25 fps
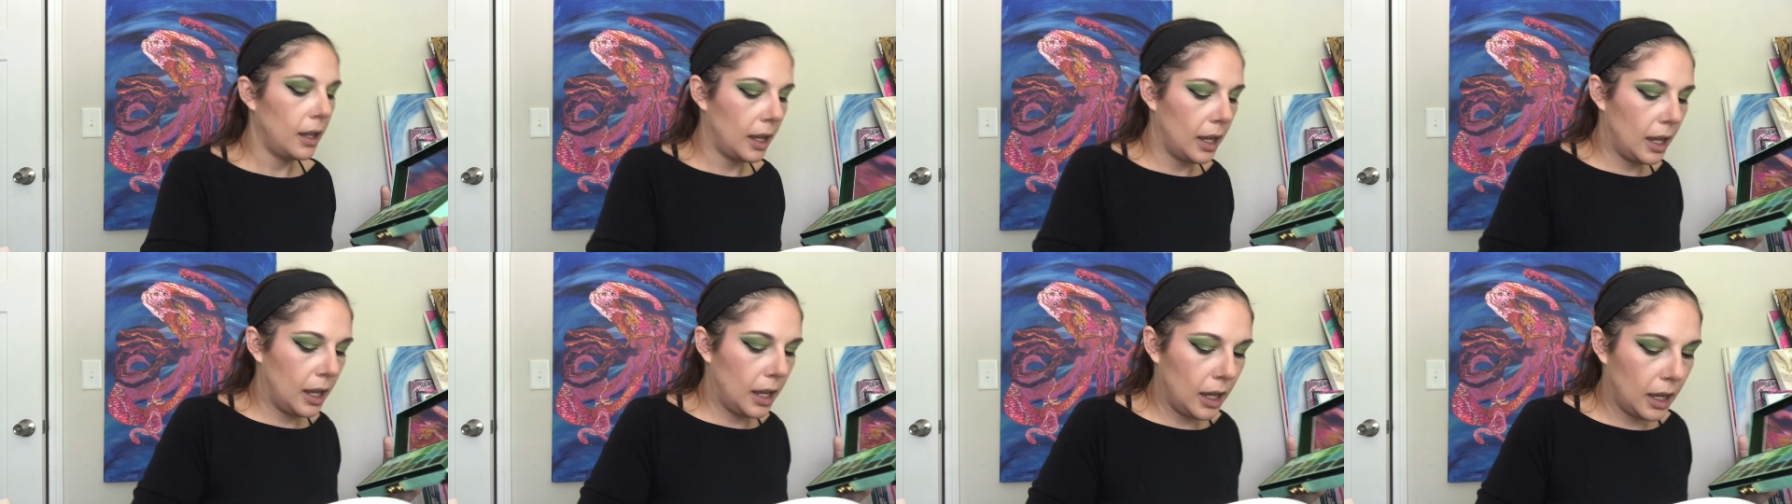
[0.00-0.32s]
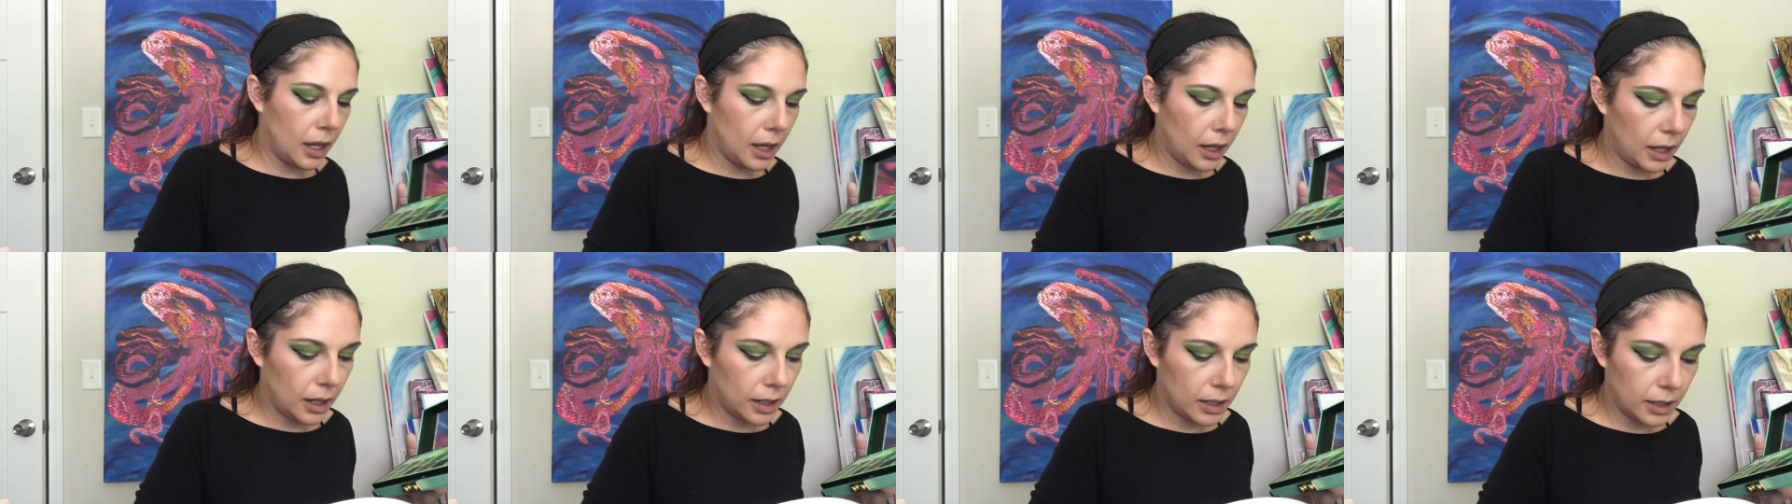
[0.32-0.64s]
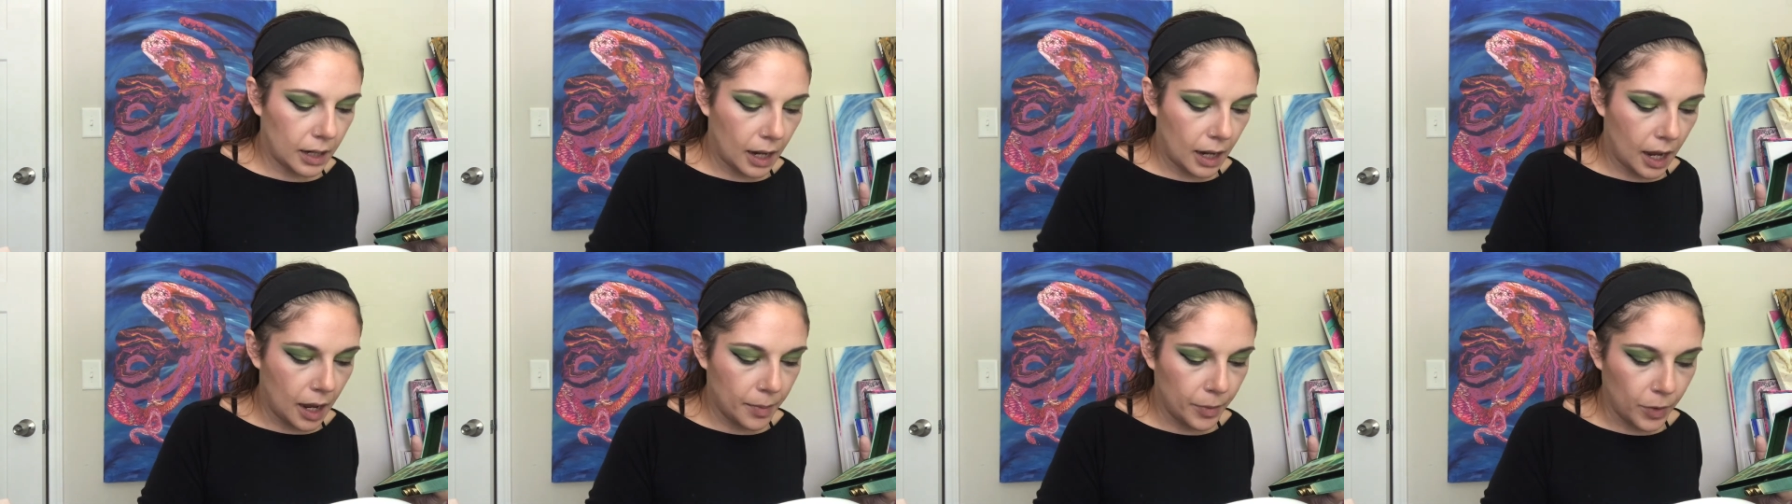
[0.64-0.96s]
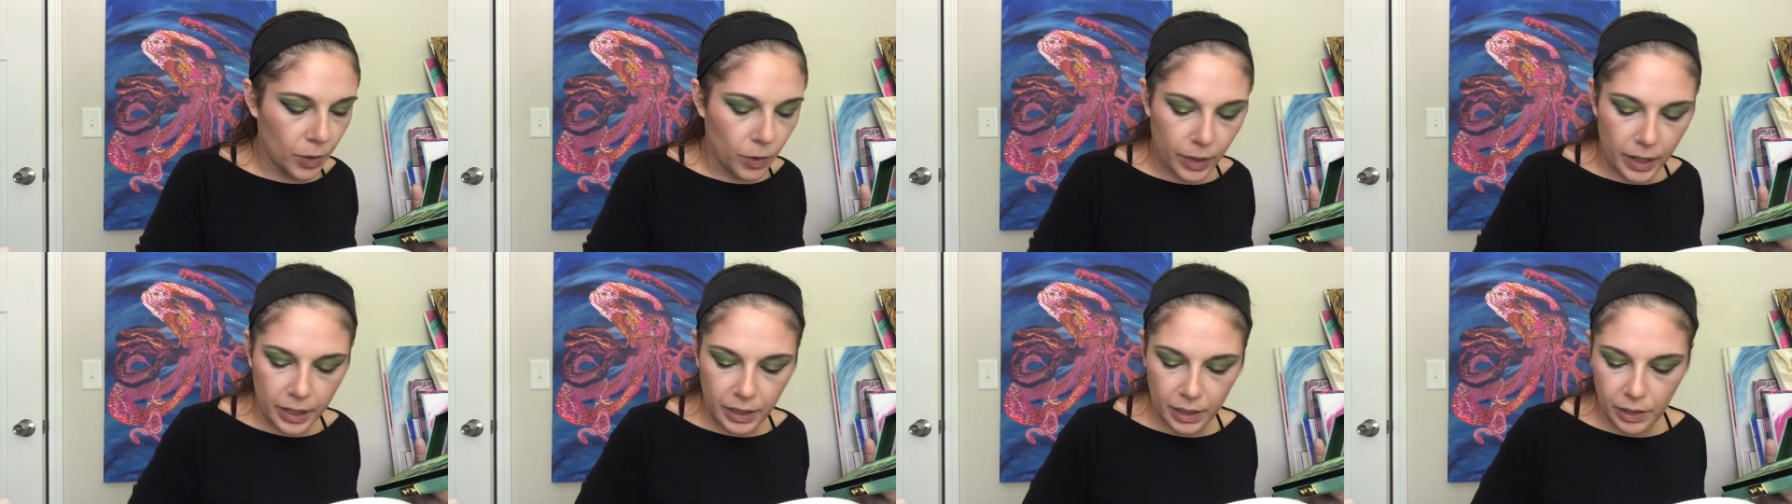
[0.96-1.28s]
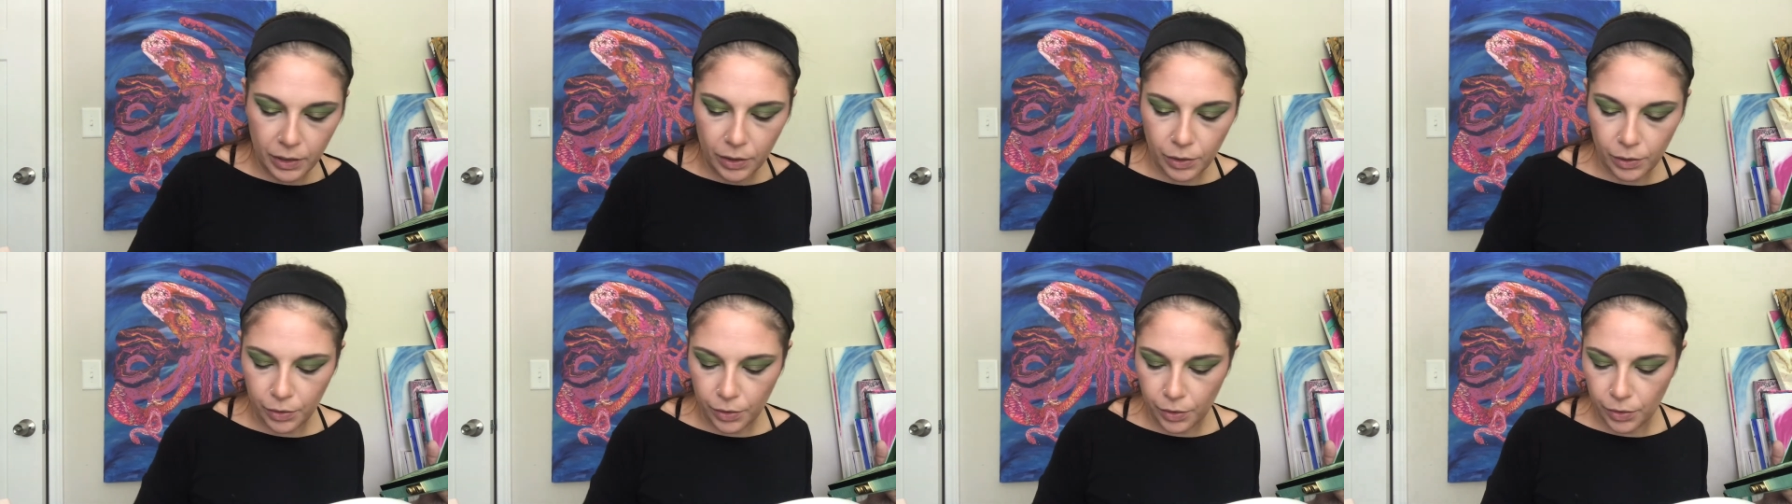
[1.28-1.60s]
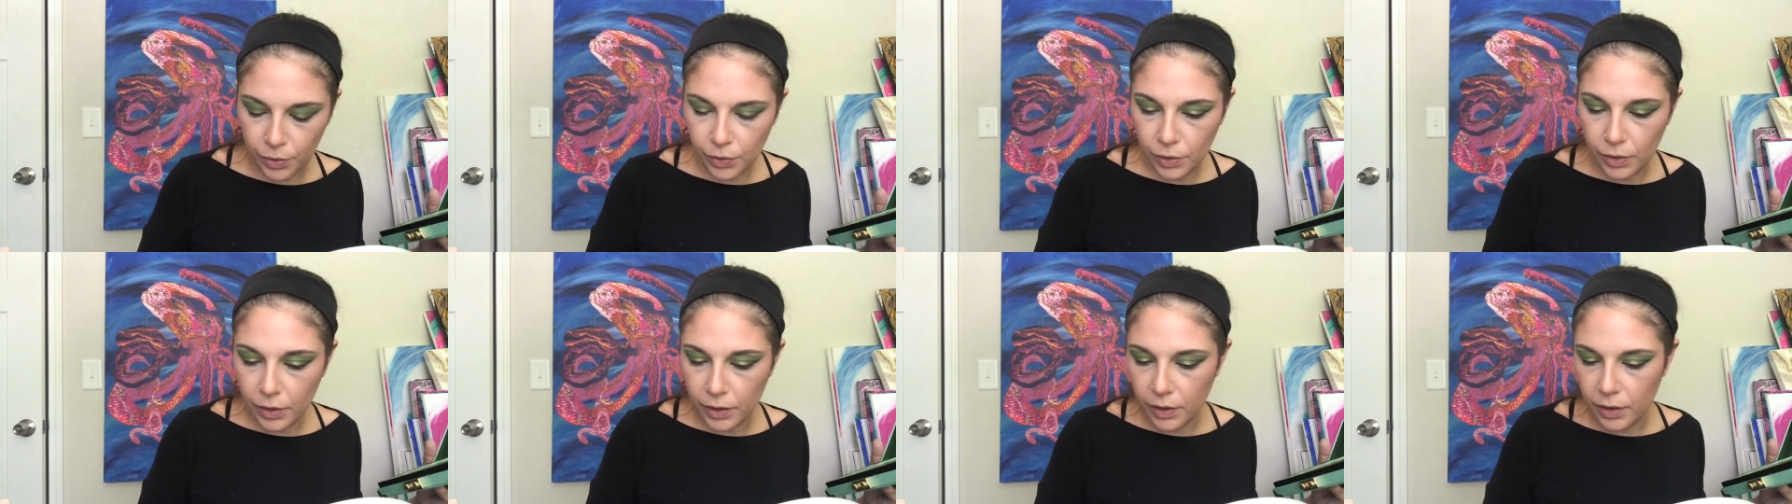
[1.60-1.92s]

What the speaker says: And I'm going to